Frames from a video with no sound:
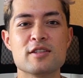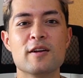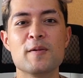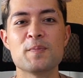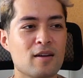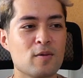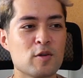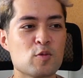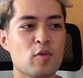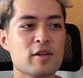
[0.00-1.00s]
you know?
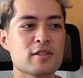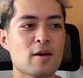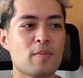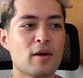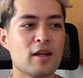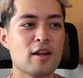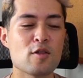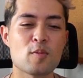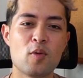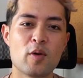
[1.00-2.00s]
Which brings up
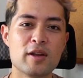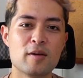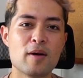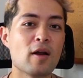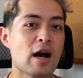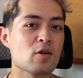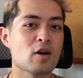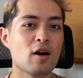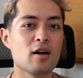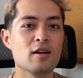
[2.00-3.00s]
another point about
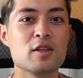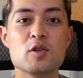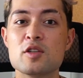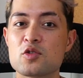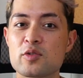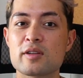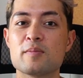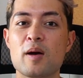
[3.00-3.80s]
alcohol. You can drink in